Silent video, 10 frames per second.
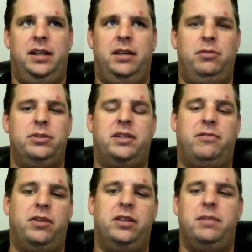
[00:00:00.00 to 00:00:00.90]
I don't want to say
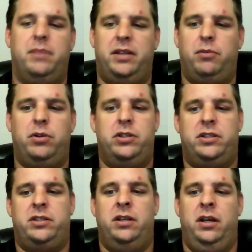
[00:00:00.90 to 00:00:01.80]
friendly, but they weren't
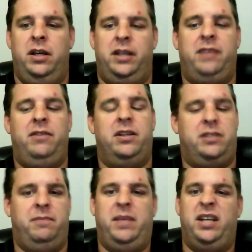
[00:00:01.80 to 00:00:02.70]
just giving us
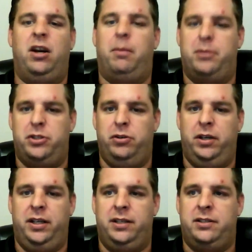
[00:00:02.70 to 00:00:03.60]
many
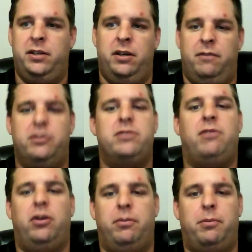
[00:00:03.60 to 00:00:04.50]
opportunities. First of
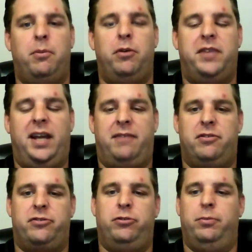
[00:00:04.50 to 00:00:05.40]
all, to promote the after
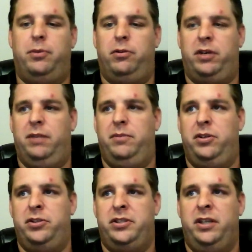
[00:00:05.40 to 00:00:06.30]
school program,
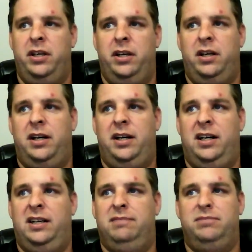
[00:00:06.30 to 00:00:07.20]
there's
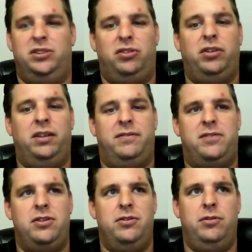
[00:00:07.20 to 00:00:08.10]
only a
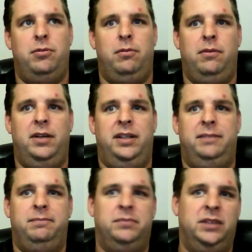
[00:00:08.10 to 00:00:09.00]
few.
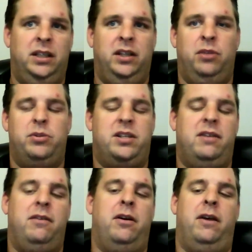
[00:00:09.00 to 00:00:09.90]
There wasn't
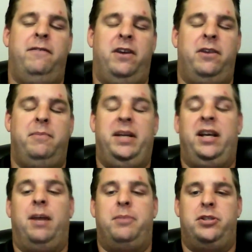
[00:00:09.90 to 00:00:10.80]
a very many
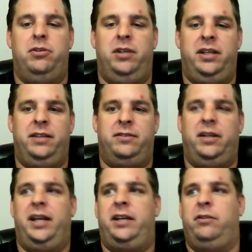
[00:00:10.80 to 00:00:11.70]
opportunities
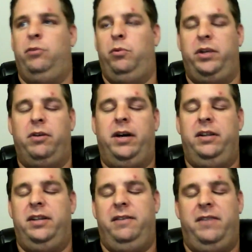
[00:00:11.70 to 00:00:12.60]
like when we go out
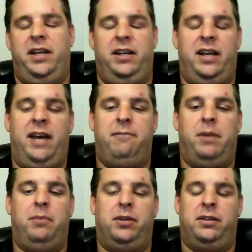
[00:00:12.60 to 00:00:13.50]
in the event and have
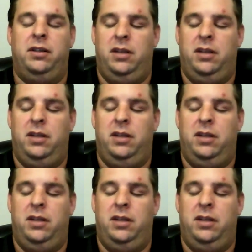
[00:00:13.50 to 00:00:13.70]
public